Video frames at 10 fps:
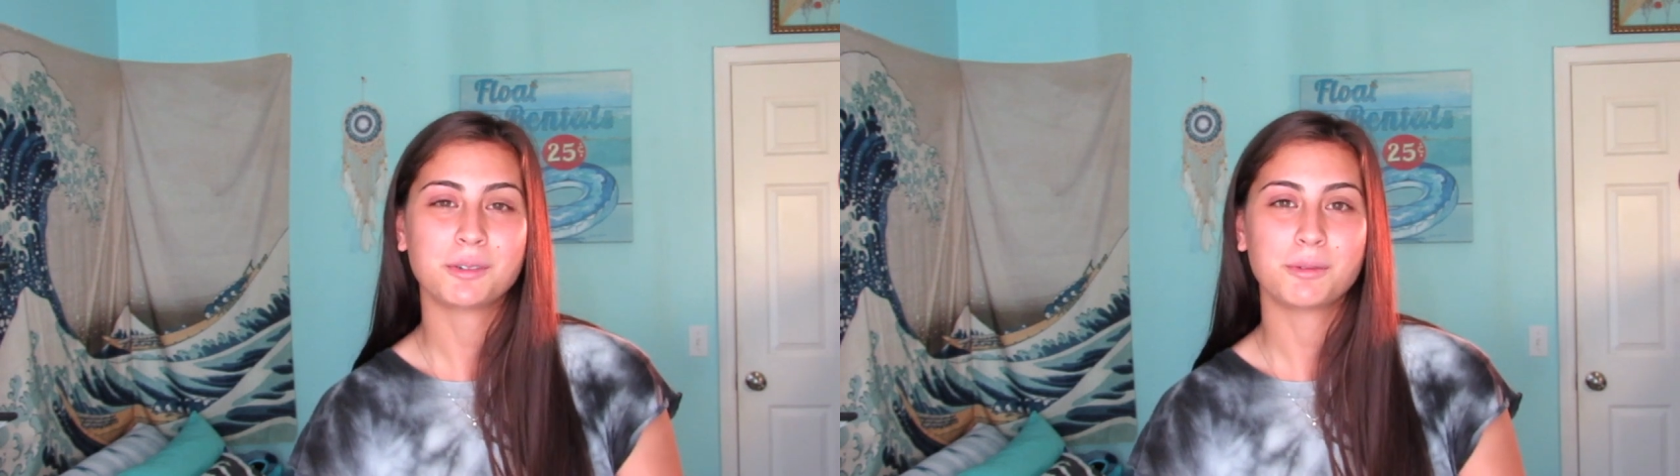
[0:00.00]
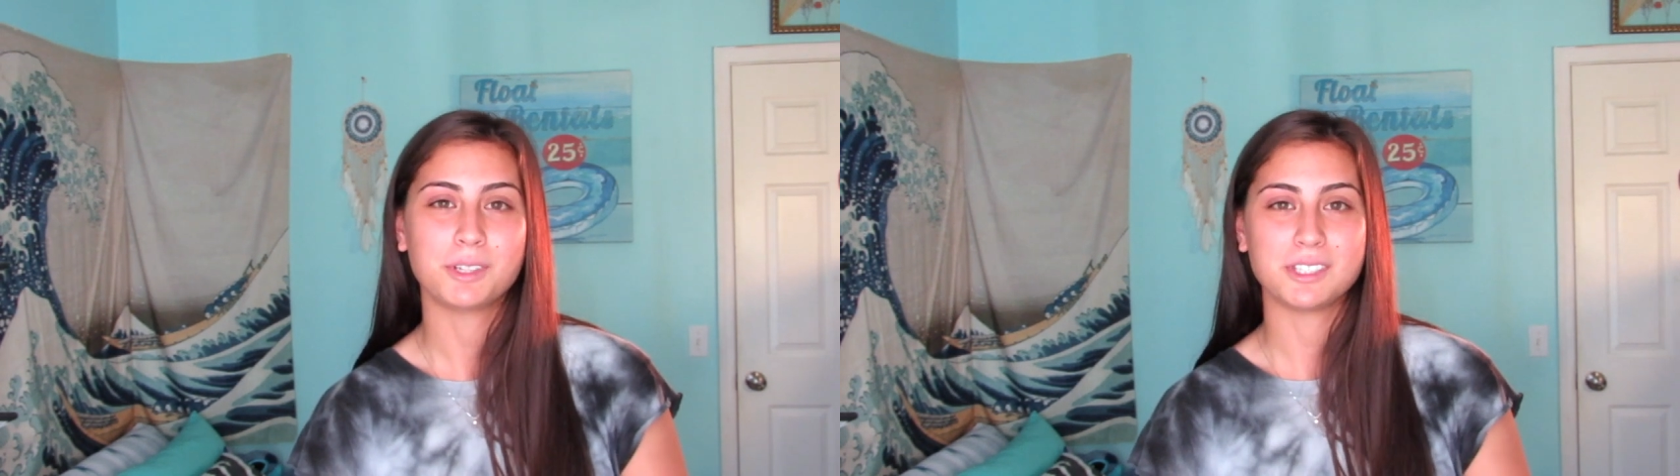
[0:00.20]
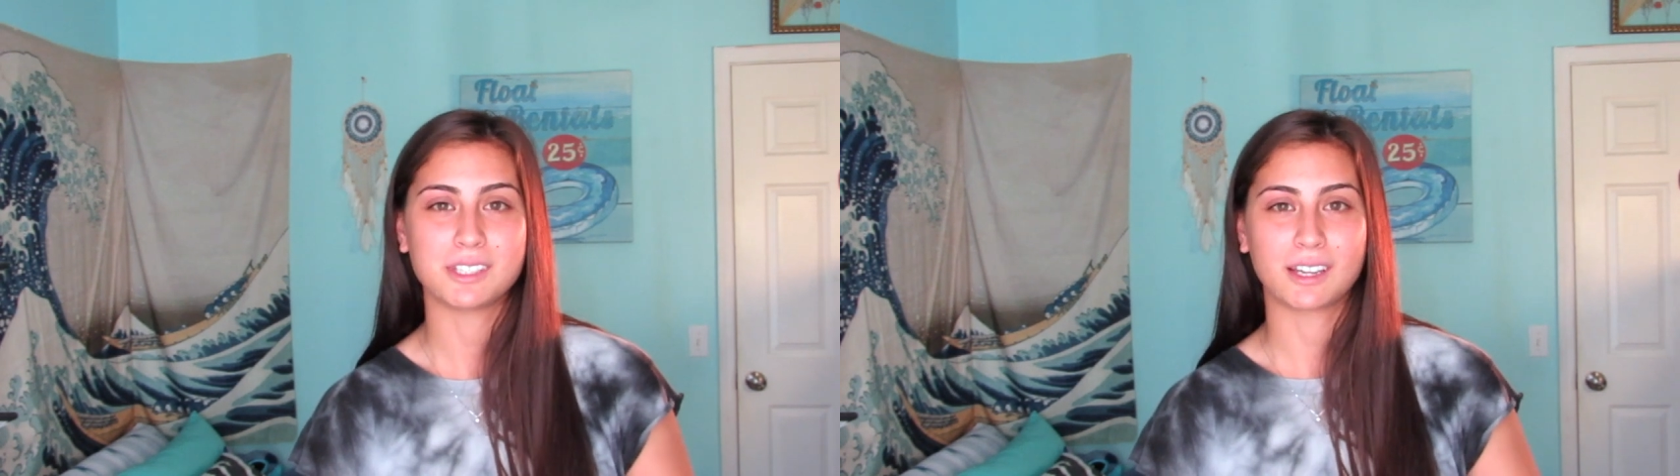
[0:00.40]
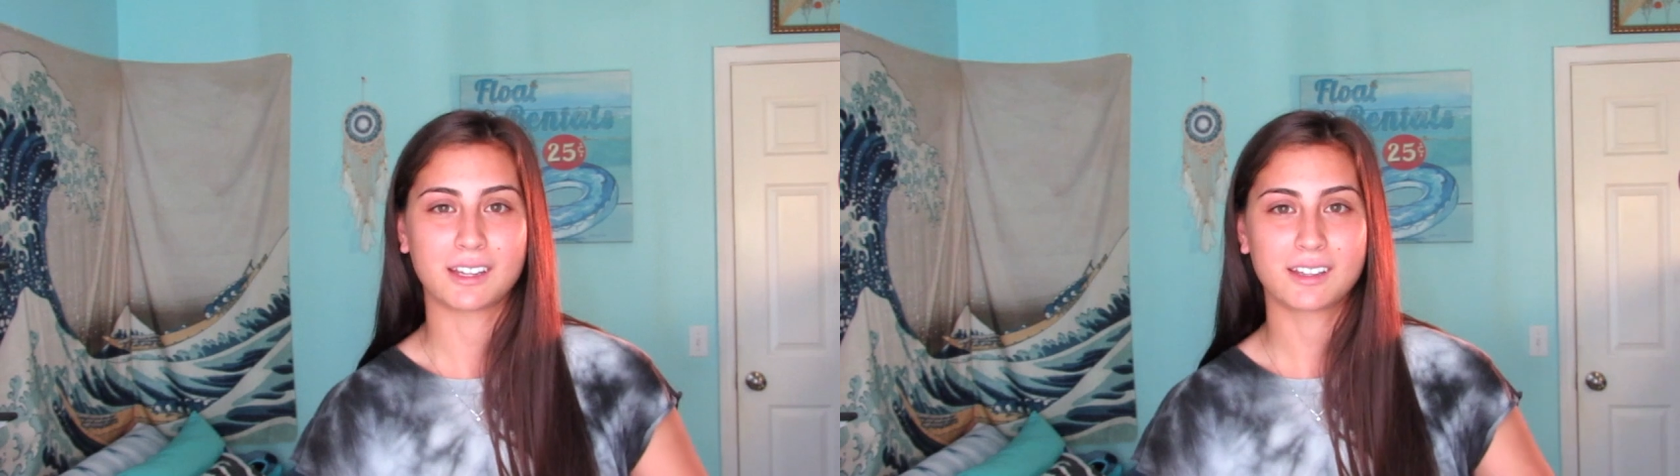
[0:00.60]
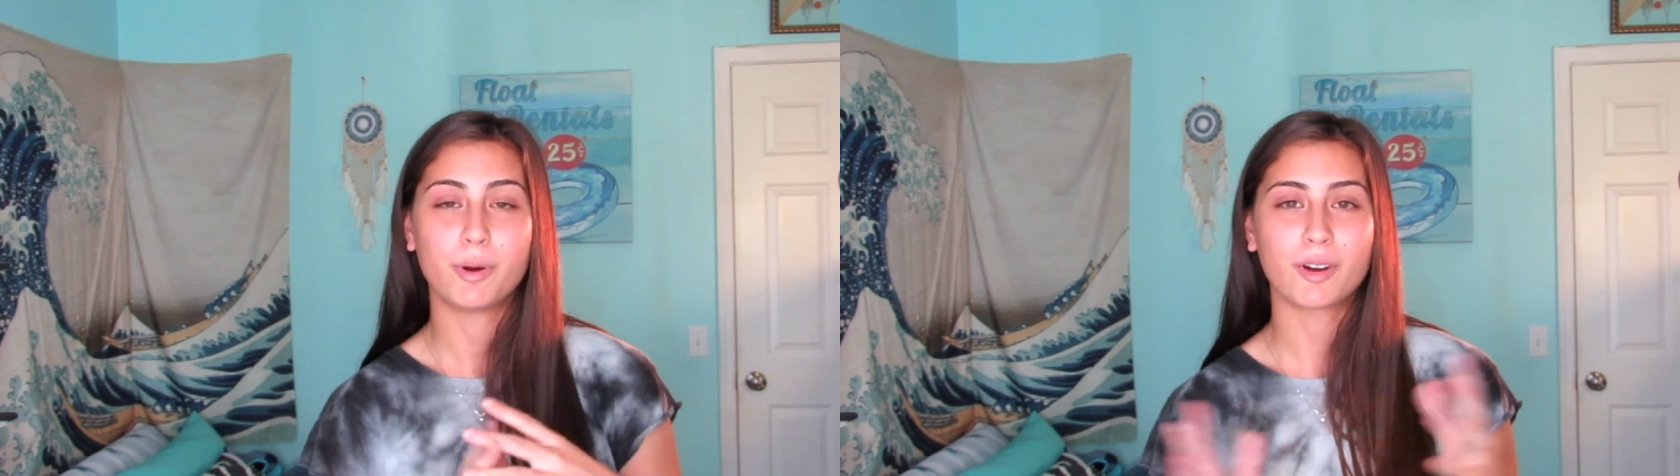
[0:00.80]
was
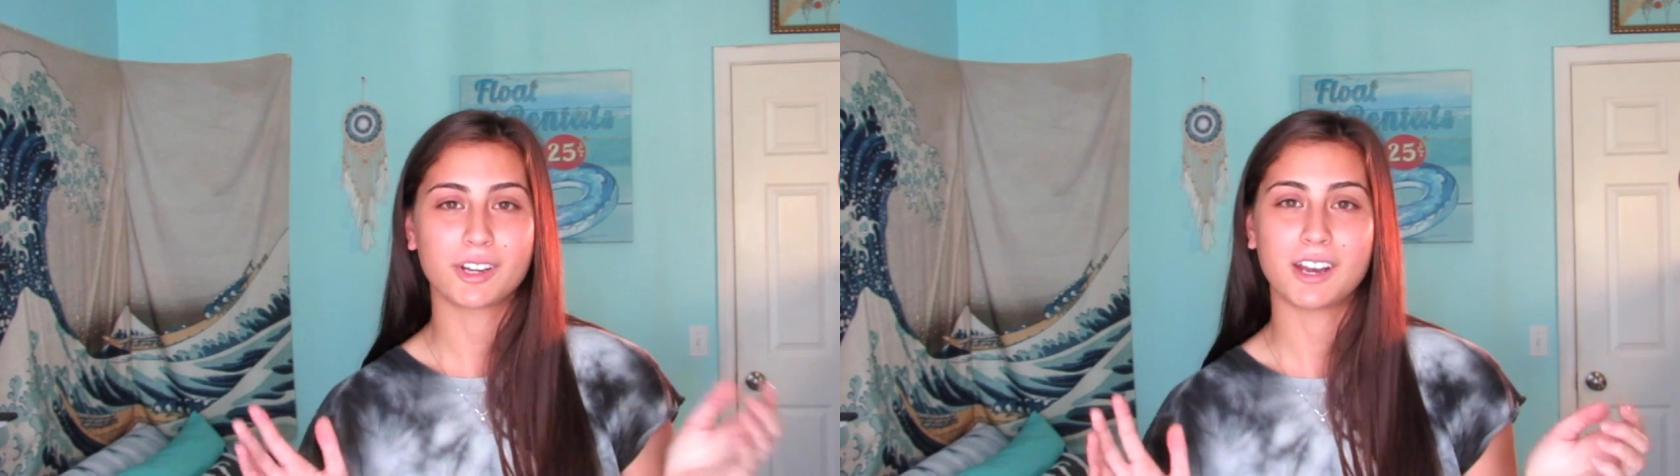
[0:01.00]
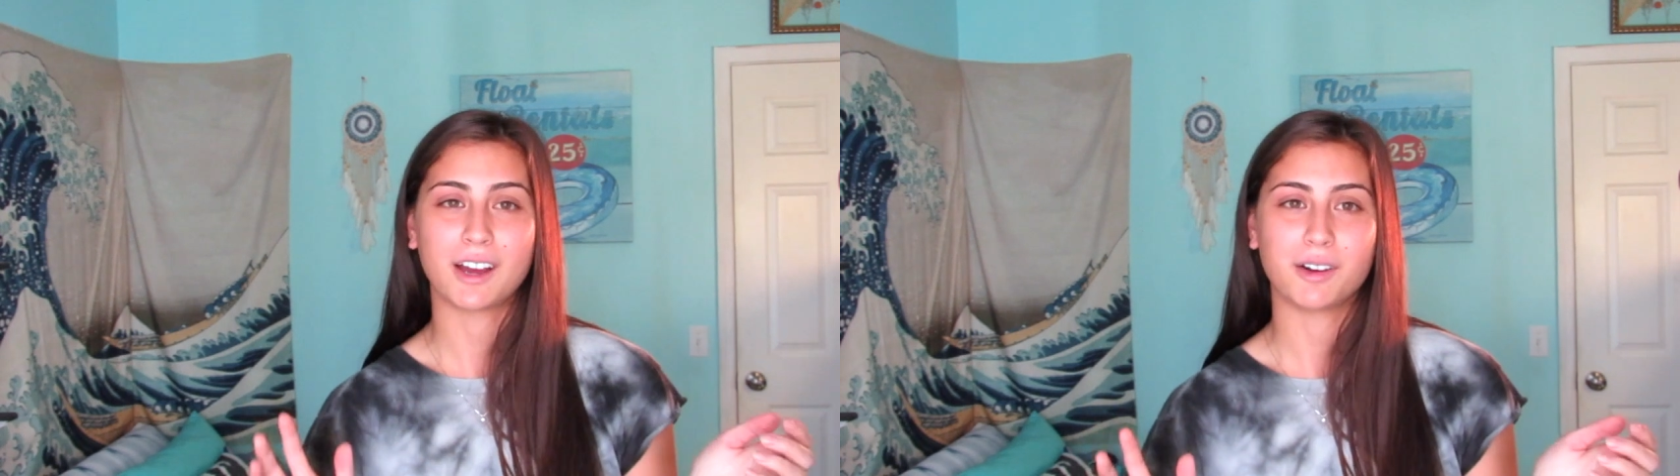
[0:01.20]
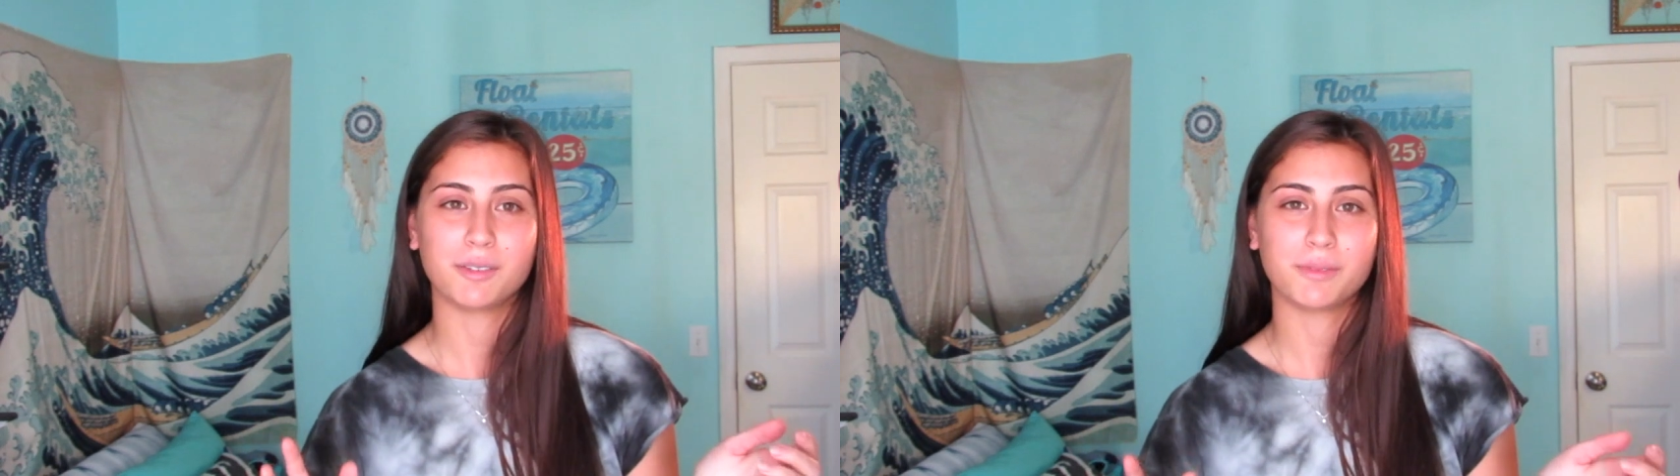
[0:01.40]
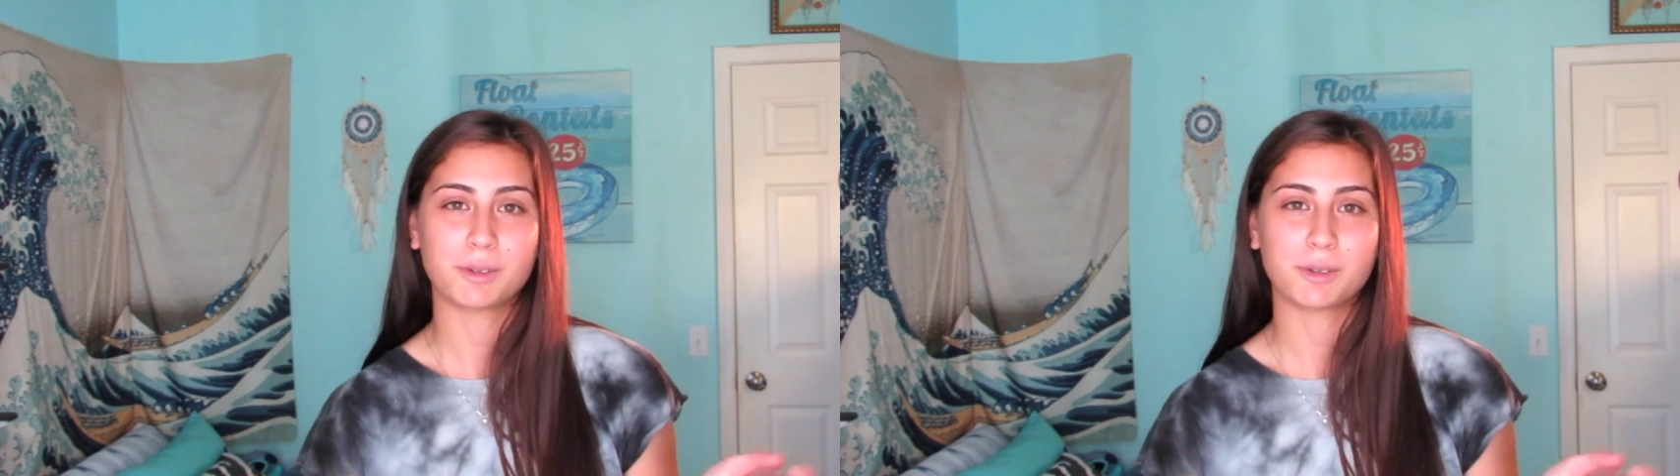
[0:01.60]
like parted out.